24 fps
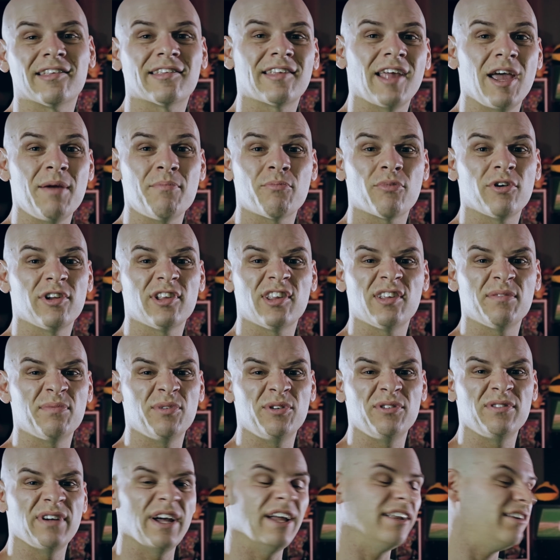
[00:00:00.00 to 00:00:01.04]
same
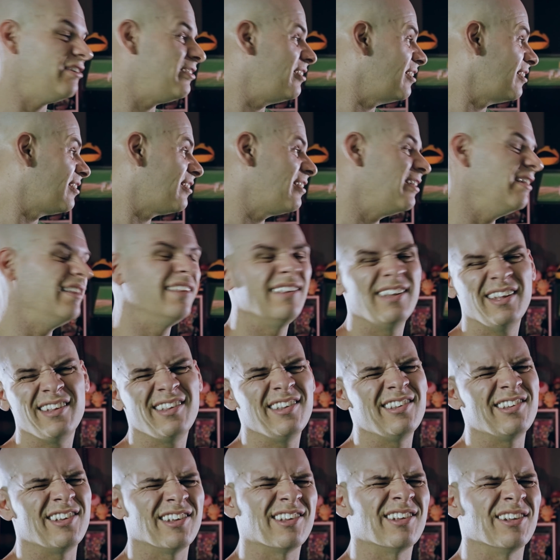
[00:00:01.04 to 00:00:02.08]
principle, this
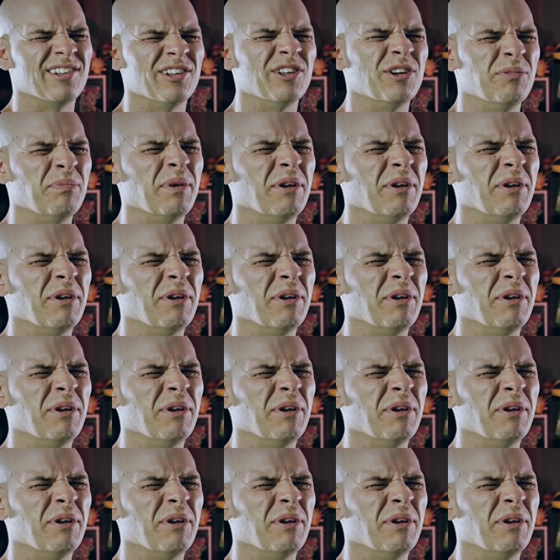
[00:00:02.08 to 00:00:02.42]
is just a little